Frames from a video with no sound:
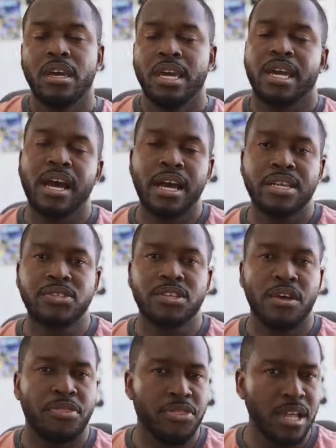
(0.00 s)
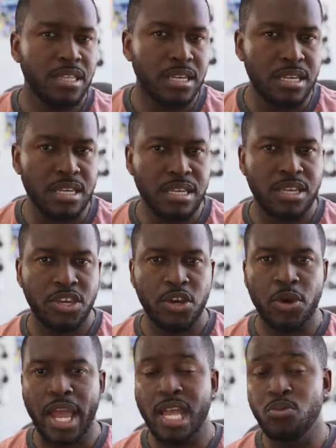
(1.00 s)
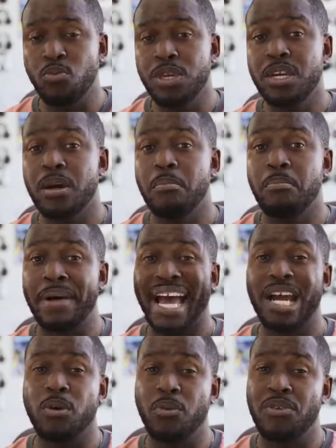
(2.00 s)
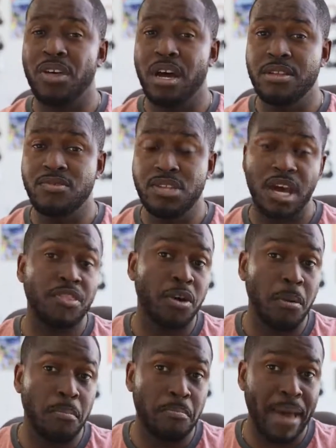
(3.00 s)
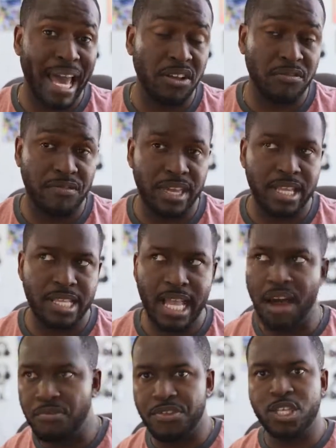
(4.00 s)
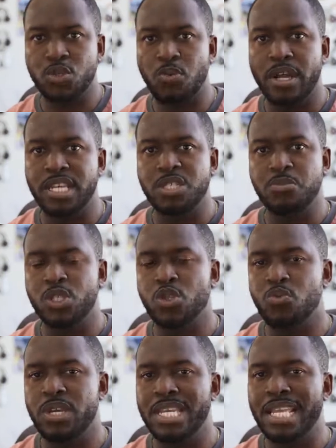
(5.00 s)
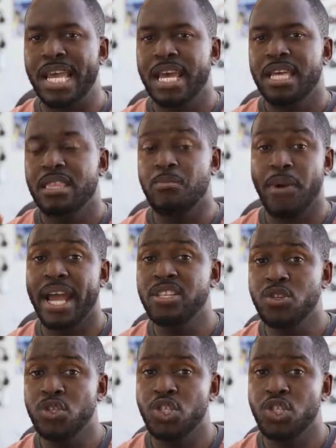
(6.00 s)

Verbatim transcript: Hey guys, Thunder E here, and we are back with another battle vid. Now this one is between the brand new